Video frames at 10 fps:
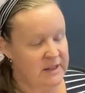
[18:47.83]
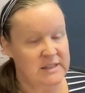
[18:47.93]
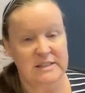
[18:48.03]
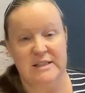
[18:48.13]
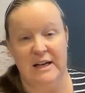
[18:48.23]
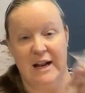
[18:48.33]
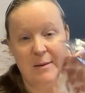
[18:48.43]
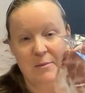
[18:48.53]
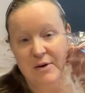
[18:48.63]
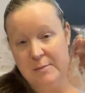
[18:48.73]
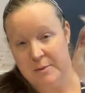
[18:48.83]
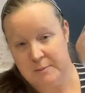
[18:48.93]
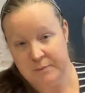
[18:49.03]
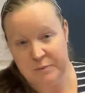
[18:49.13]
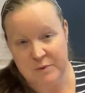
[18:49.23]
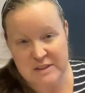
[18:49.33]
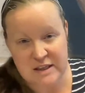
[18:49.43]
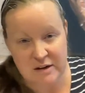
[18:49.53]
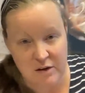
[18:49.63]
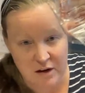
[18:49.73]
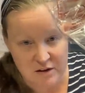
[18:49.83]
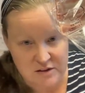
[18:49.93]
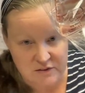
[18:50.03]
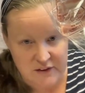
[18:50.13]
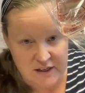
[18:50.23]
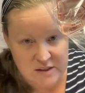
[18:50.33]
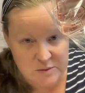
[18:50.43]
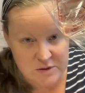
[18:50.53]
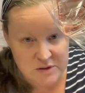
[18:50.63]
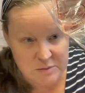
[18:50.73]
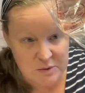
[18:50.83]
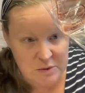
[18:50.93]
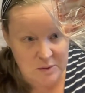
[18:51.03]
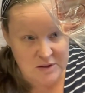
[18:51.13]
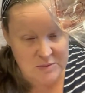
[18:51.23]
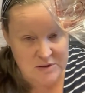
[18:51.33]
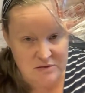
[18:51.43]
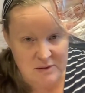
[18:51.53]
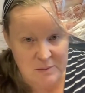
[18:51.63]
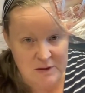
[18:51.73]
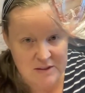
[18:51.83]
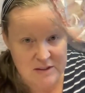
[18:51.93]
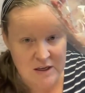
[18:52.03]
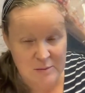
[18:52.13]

This is a lamb rib. We sell loads of these. We do smaller ones, which are riblets.